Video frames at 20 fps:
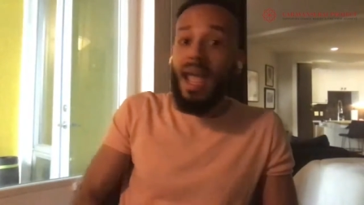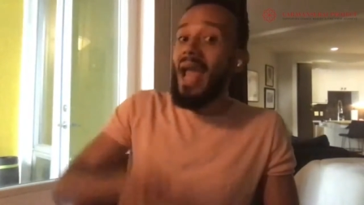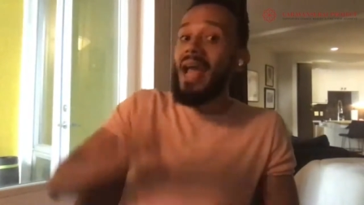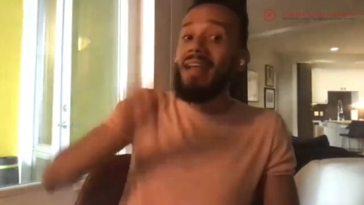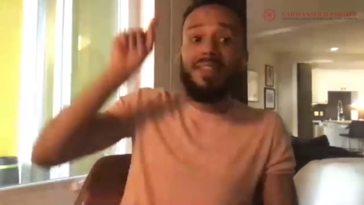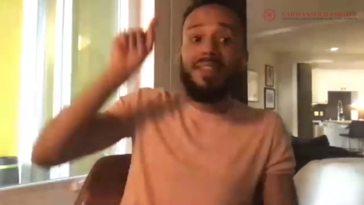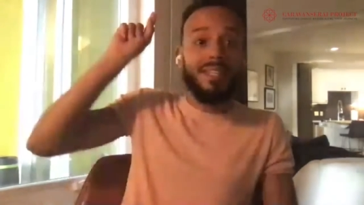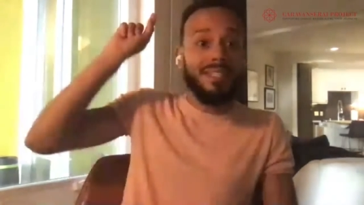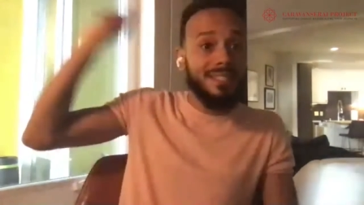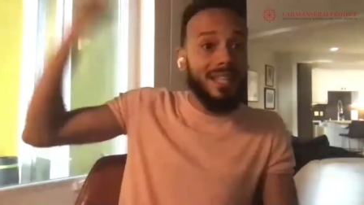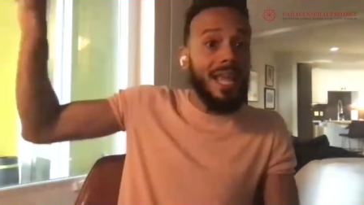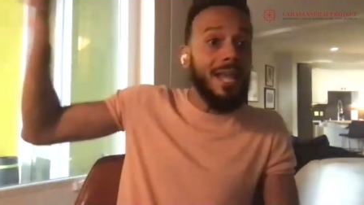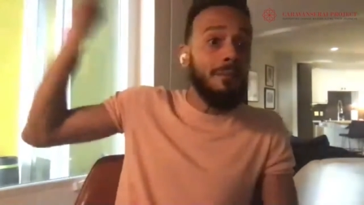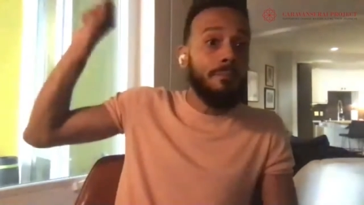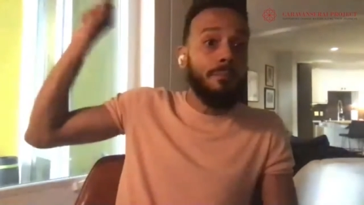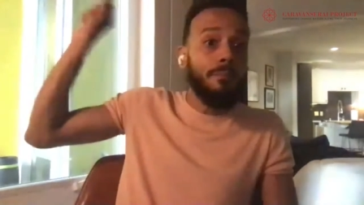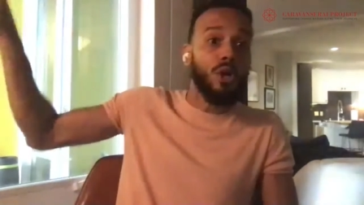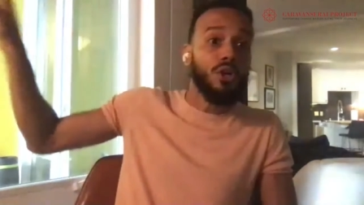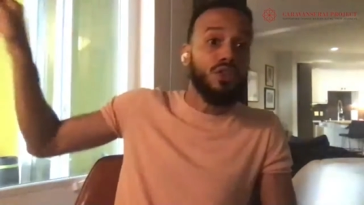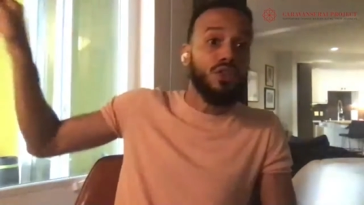and the
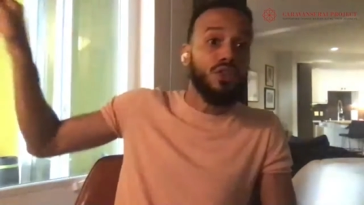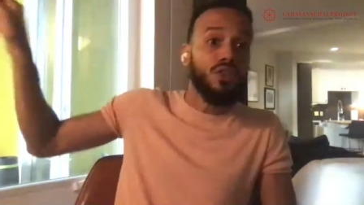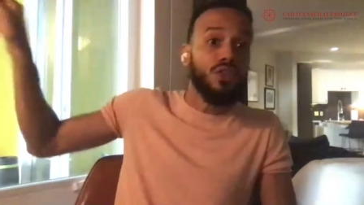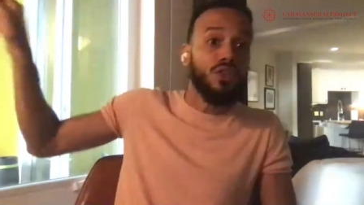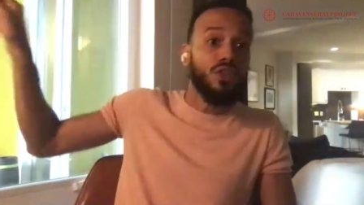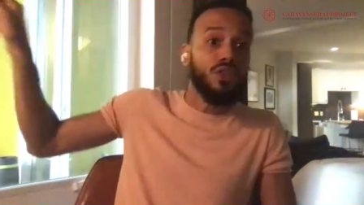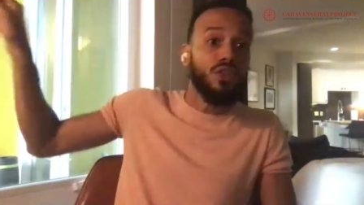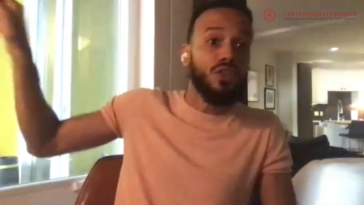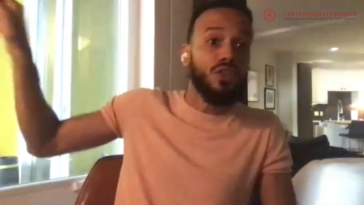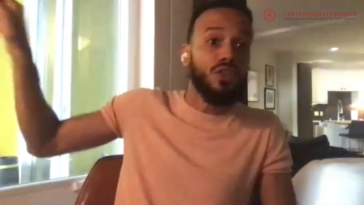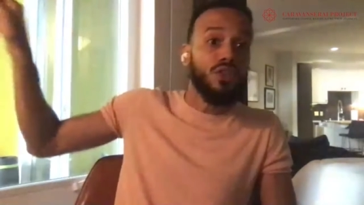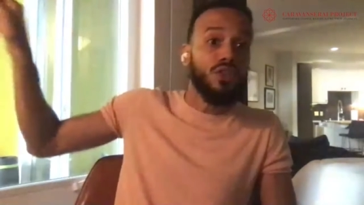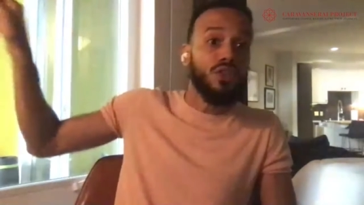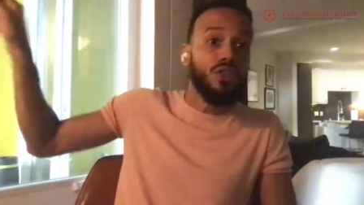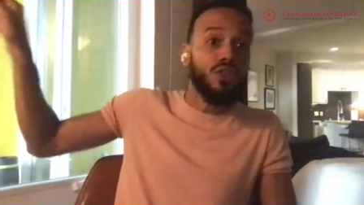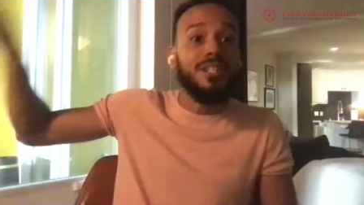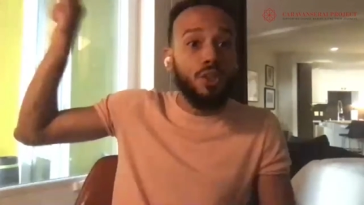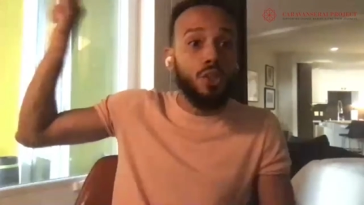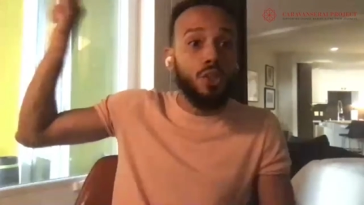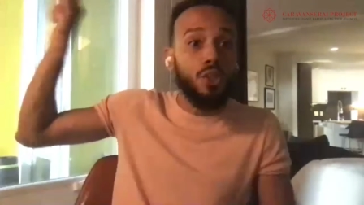same person is
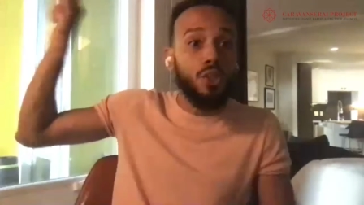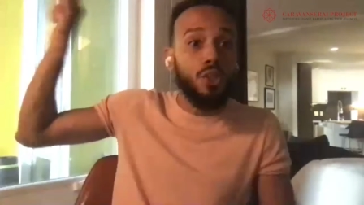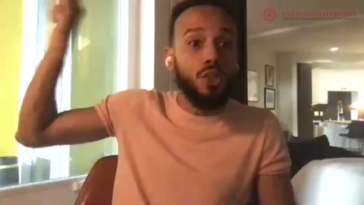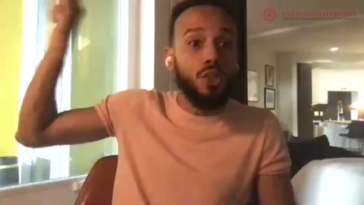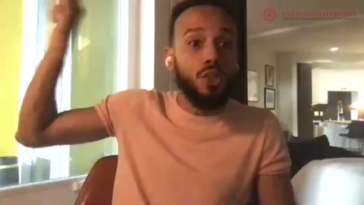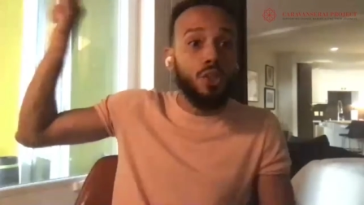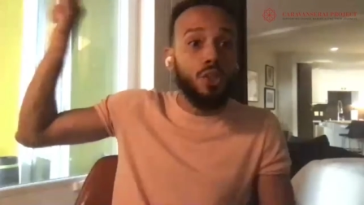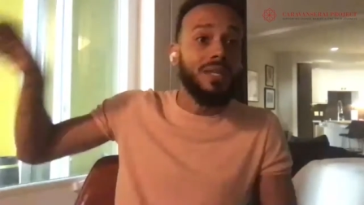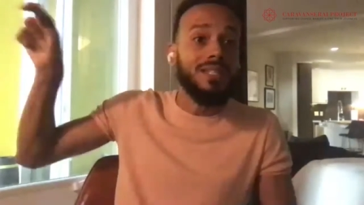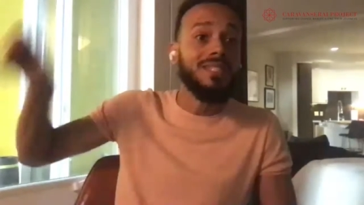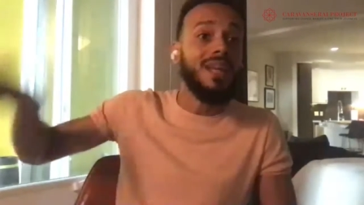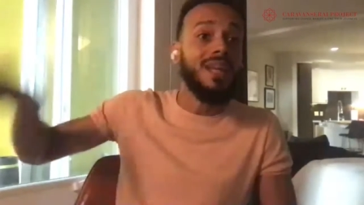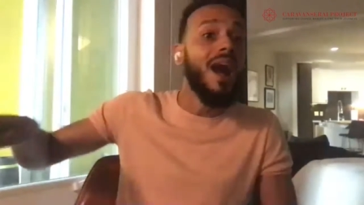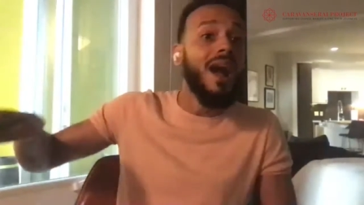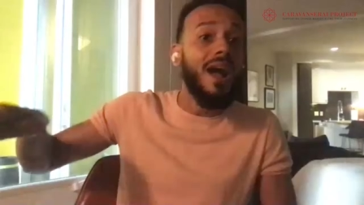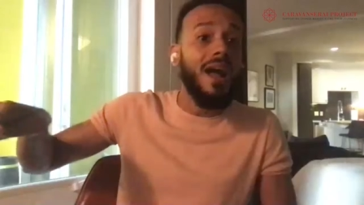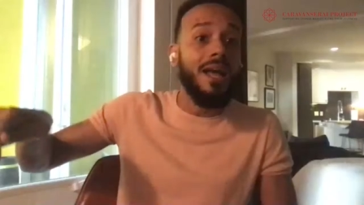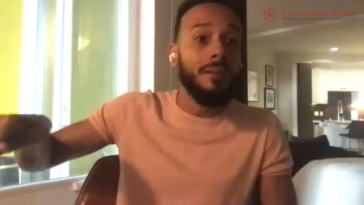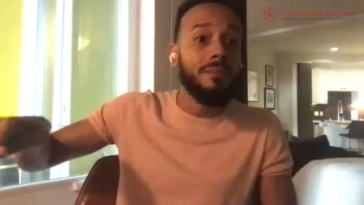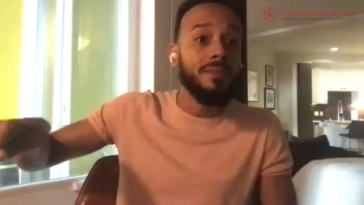walking in 2 to 3
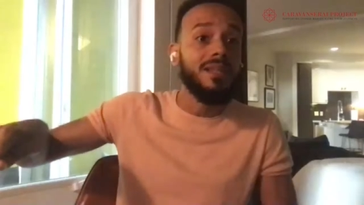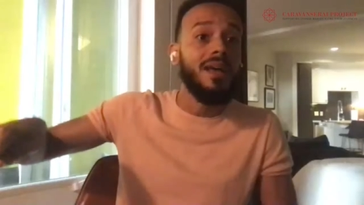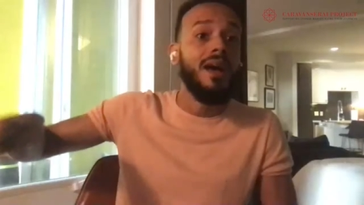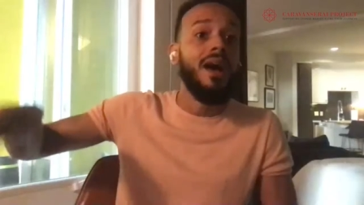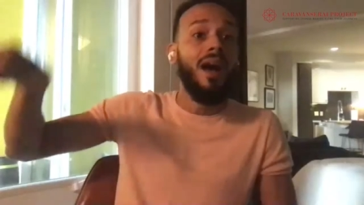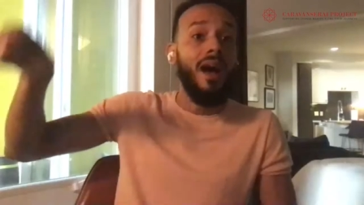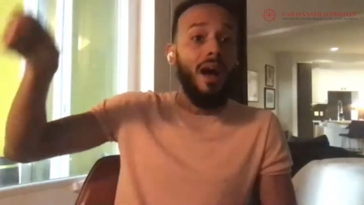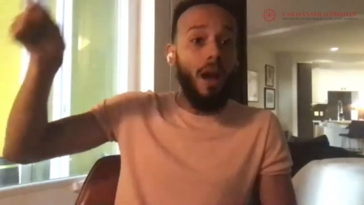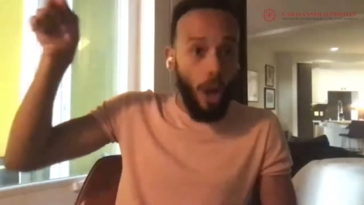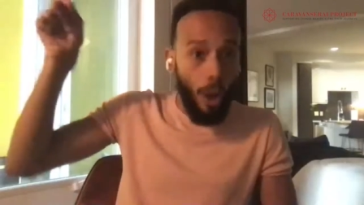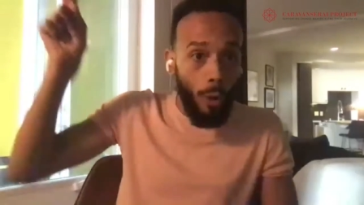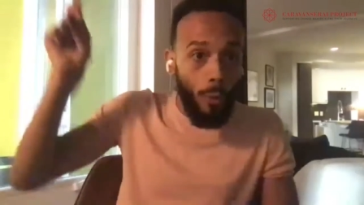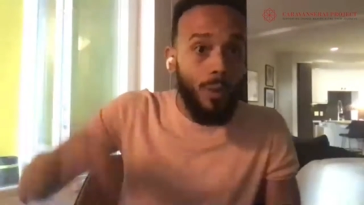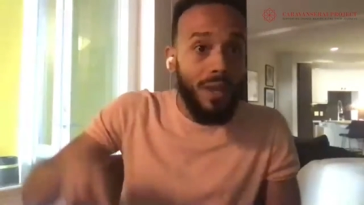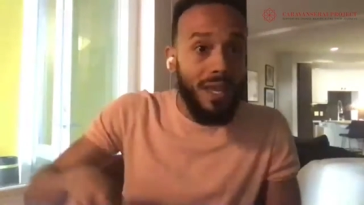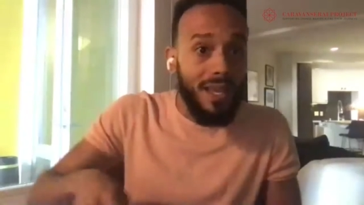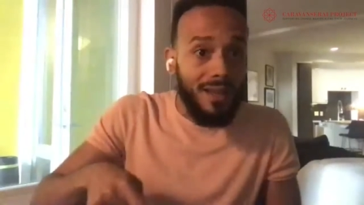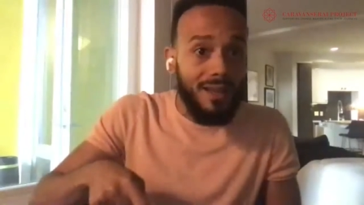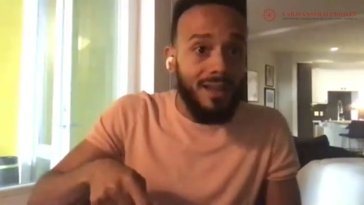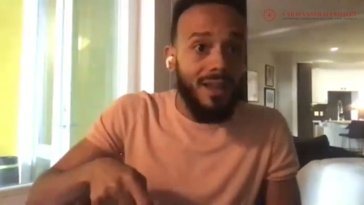times a
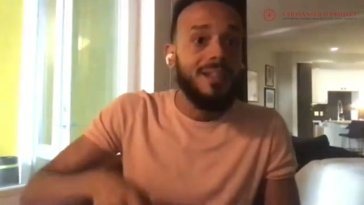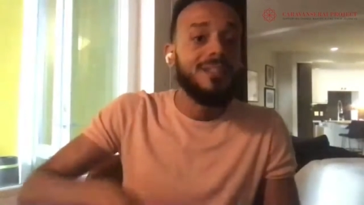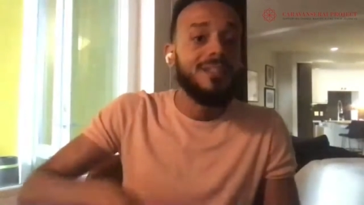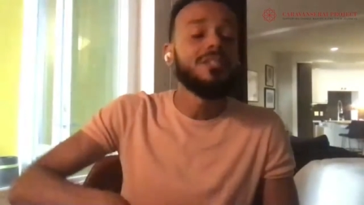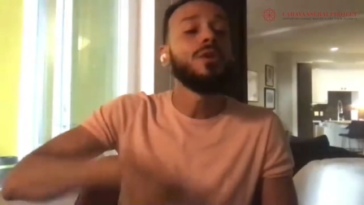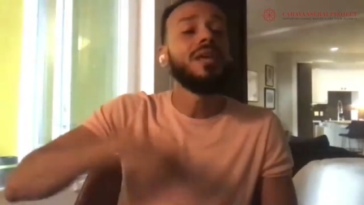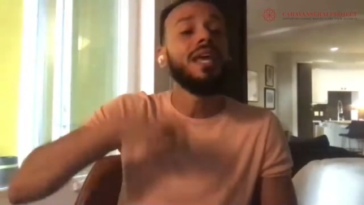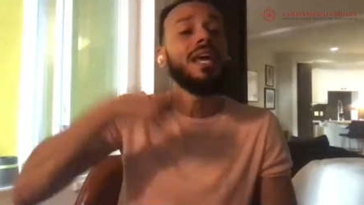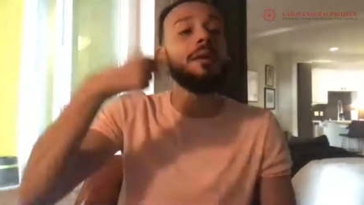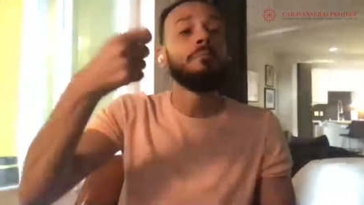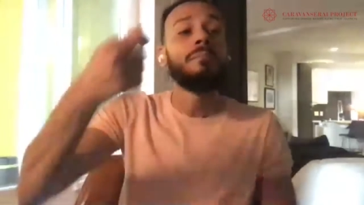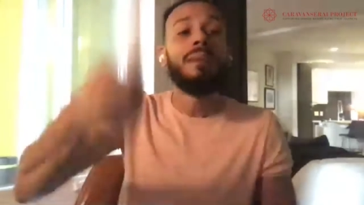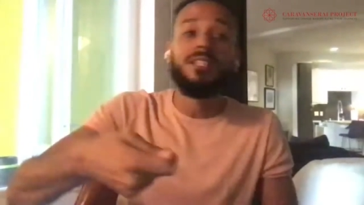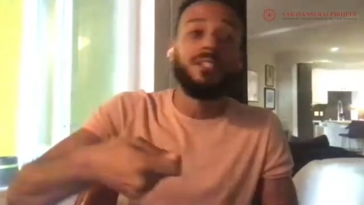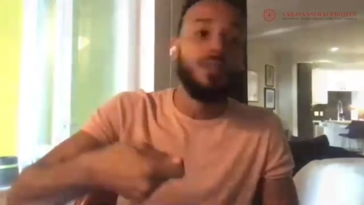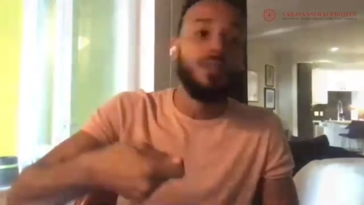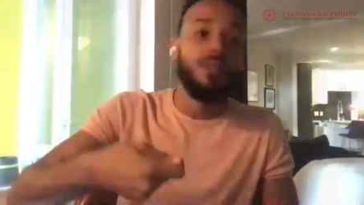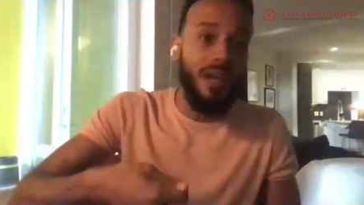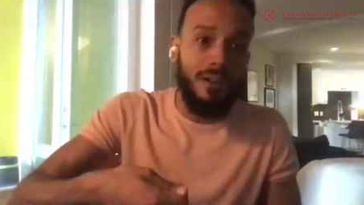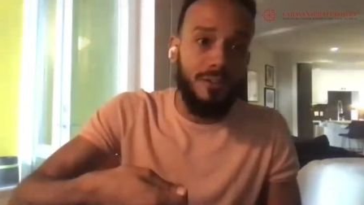week to get
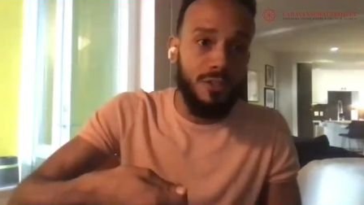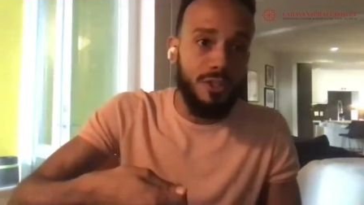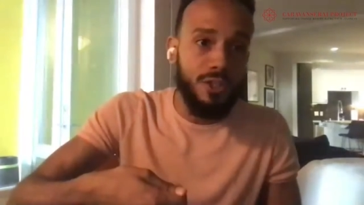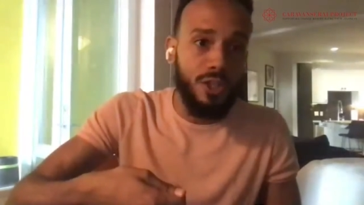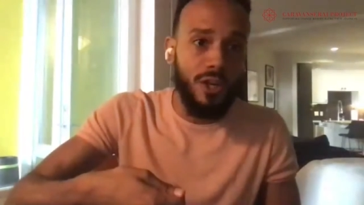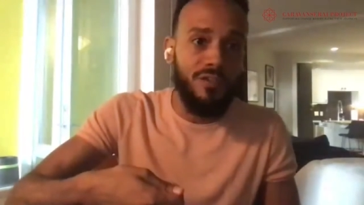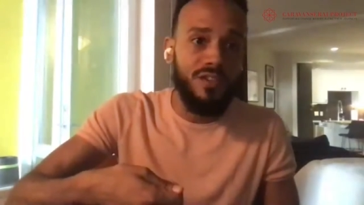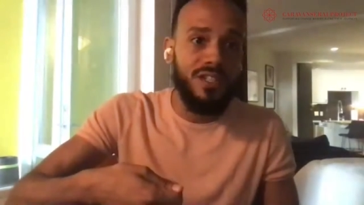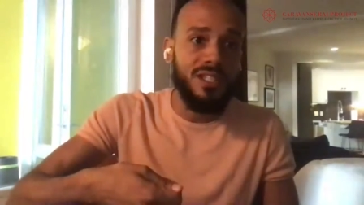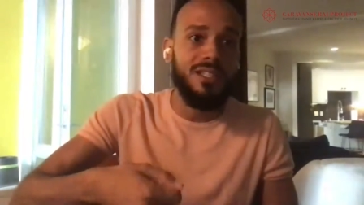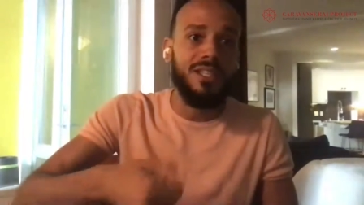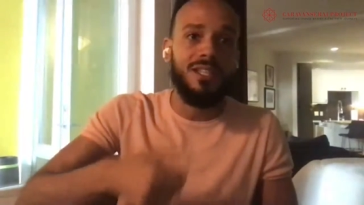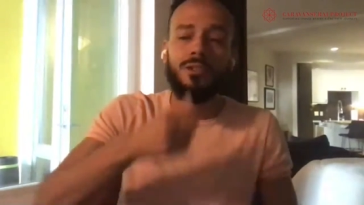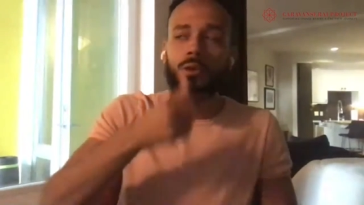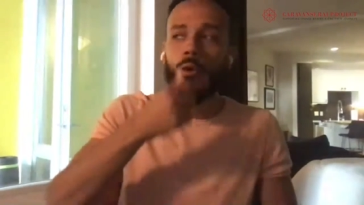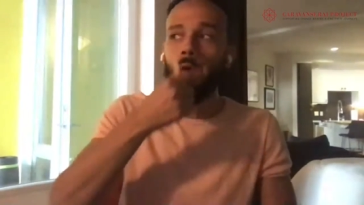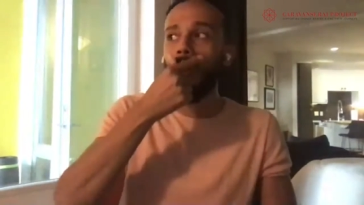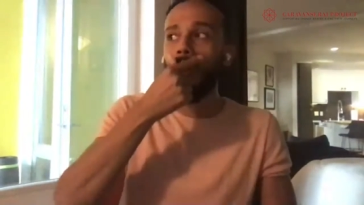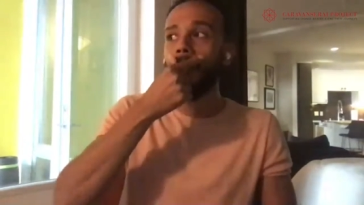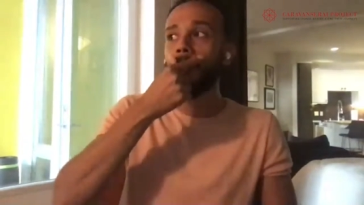mental health
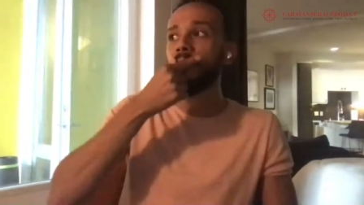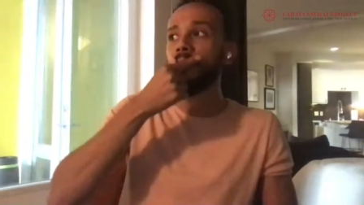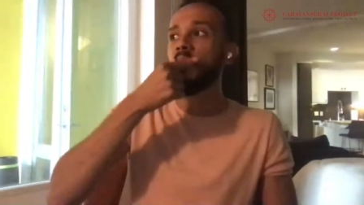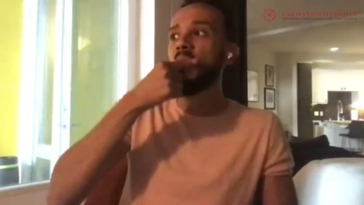services, or